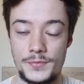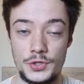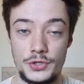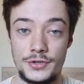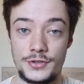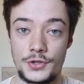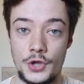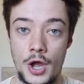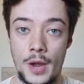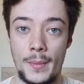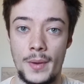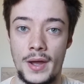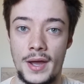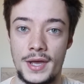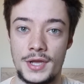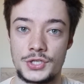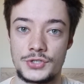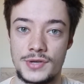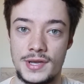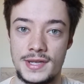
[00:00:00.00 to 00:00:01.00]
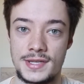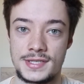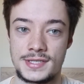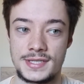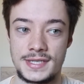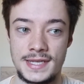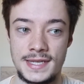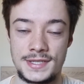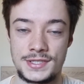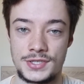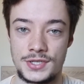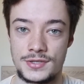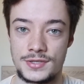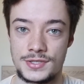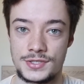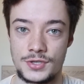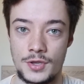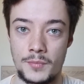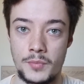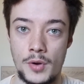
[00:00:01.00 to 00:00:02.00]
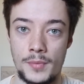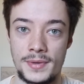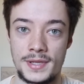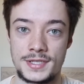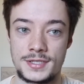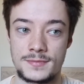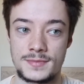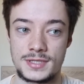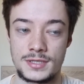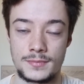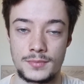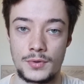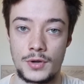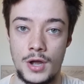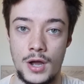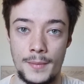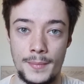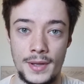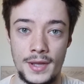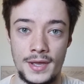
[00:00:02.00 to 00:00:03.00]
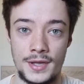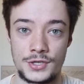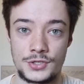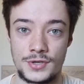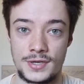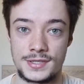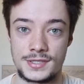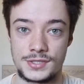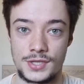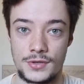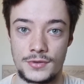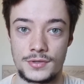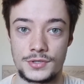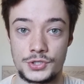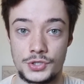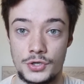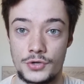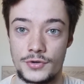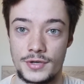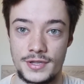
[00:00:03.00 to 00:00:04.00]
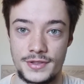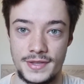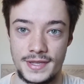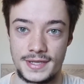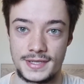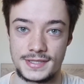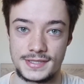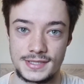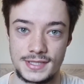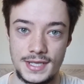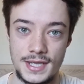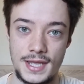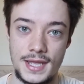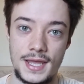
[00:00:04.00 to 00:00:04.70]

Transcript: you need the carbohydrates eaten, so probably some simple carbohydrates, so sugary things,